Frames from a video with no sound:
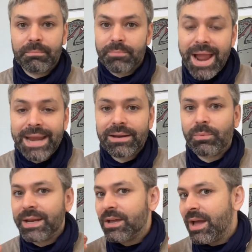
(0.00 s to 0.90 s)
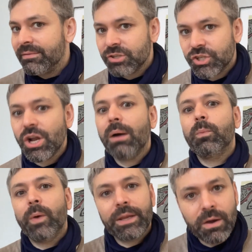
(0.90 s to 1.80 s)
brand, when you have a
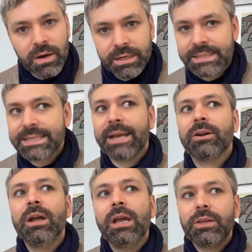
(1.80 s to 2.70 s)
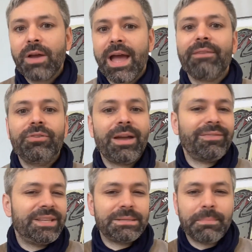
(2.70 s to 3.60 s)
shop, when you are a designer, you have to
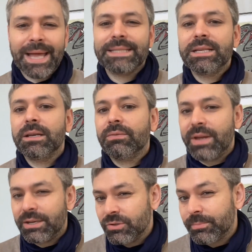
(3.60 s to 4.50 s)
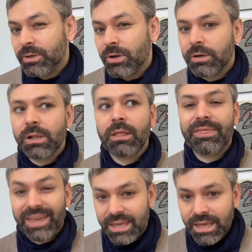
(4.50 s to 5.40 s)
have this mindset of entrepreneurial
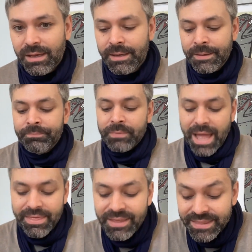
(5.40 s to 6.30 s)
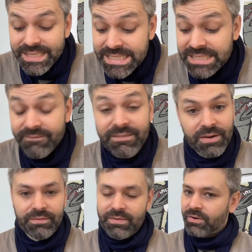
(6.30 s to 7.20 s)
thinking. I think this is
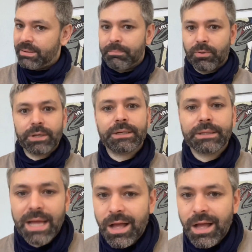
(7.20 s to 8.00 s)
very, very important.